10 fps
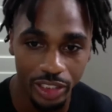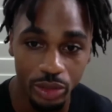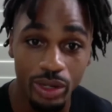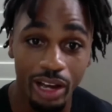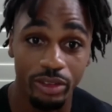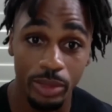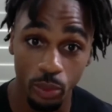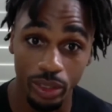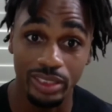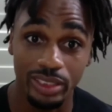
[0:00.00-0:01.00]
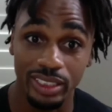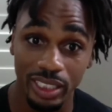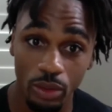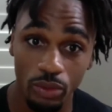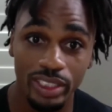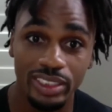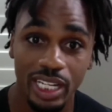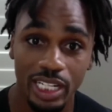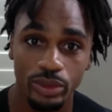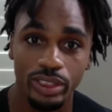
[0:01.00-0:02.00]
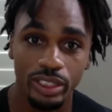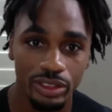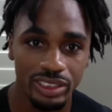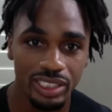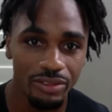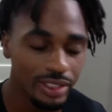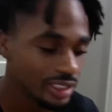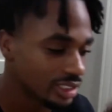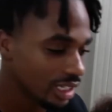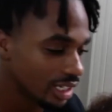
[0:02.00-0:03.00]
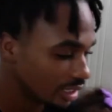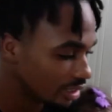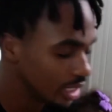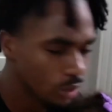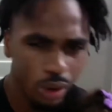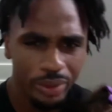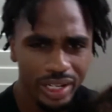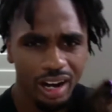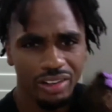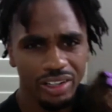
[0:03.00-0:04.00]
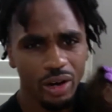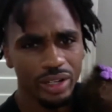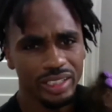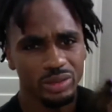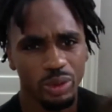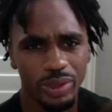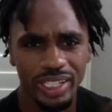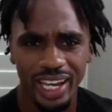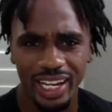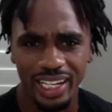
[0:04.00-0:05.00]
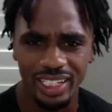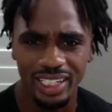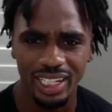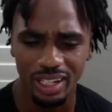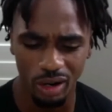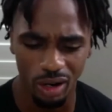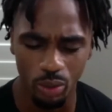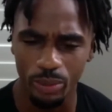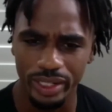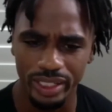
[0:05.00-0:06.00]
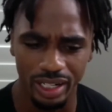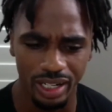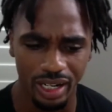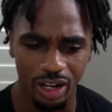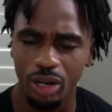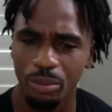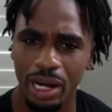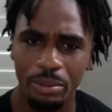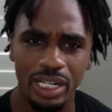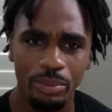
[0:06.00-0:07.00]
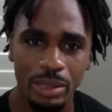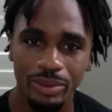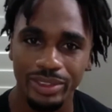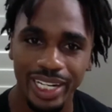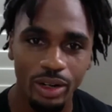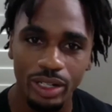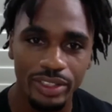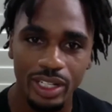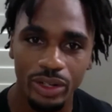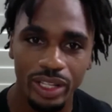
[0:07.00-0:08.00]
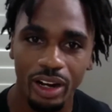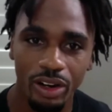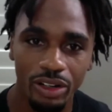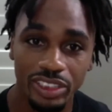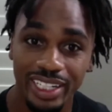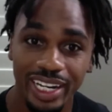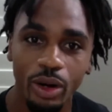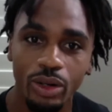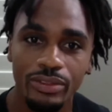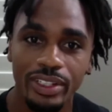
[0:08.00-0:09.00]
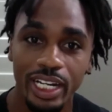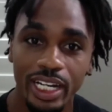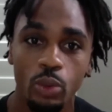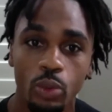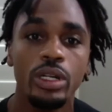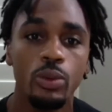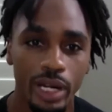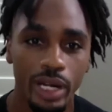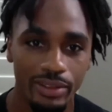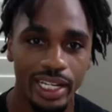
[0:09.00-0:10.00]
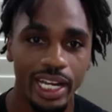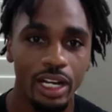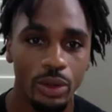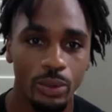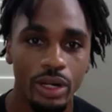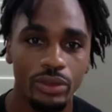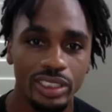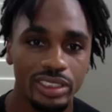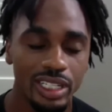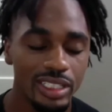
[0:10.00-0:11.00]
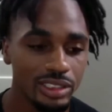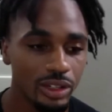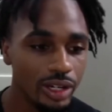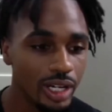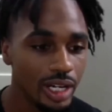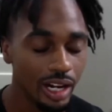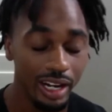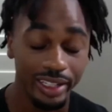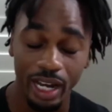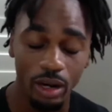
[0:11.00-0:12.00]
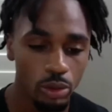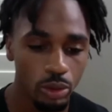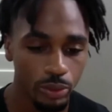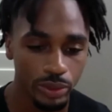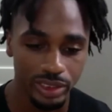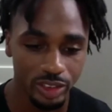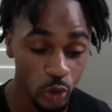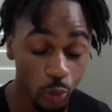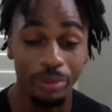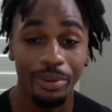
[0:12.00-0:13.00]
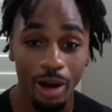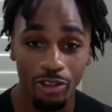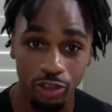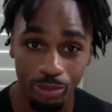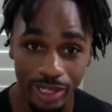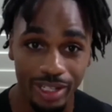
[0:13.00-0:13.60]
You have to be willing to deal with these things within yourself because what we all know is when we hate or when we hurt by many people, they don't even know they hurt us, so they don't even care. We don't want to have to carry around these things. So that one was super powerful for me.